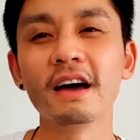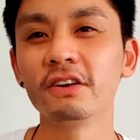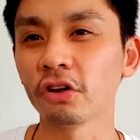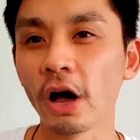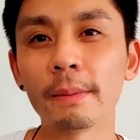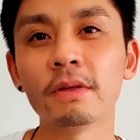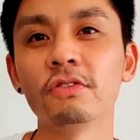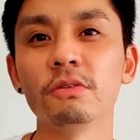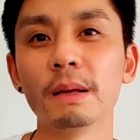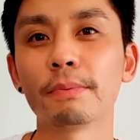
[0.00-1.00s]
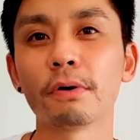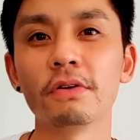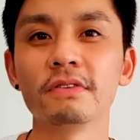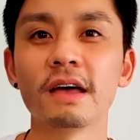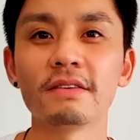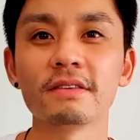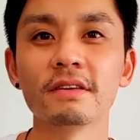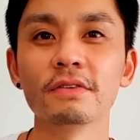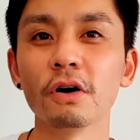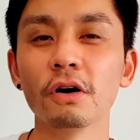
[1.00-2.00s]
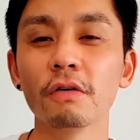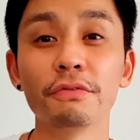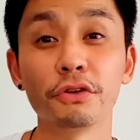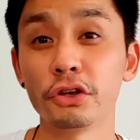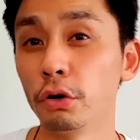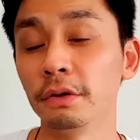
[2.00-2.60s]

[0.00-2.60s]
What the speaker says: time-consuming processes of securing a